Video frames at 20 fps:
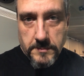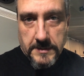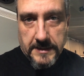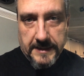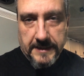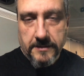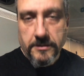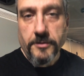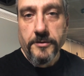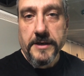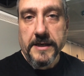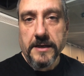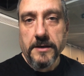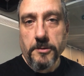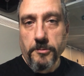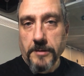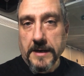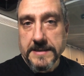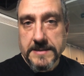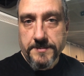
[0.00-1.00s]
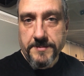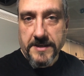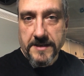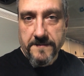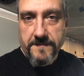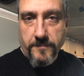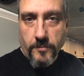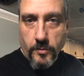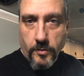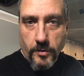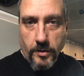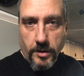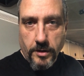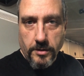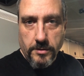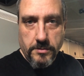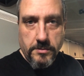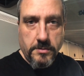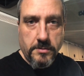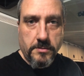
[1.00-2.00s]
a recipe for
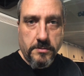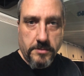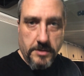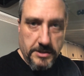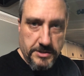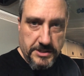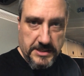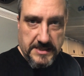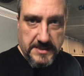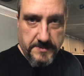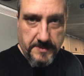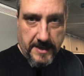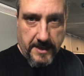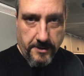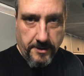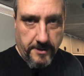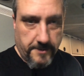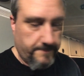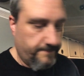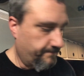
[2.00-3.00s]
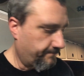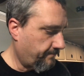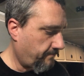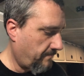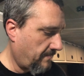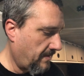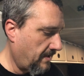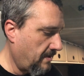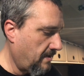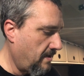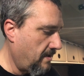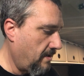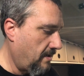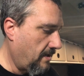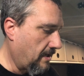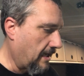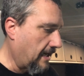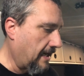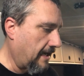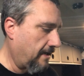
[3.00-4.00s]
the cheese powder.
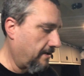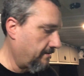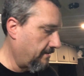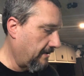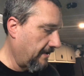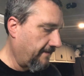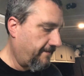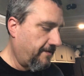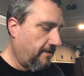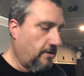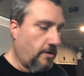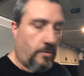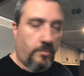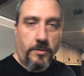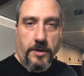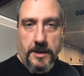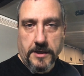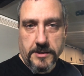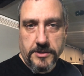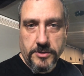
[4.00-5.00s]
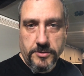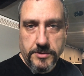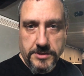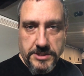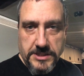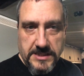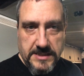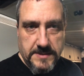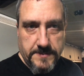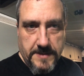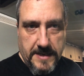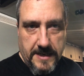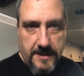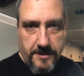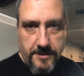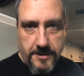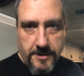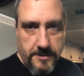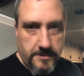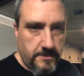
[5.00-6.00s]
If you don't want to do a cheese
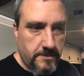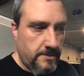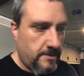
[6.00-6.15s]
powder,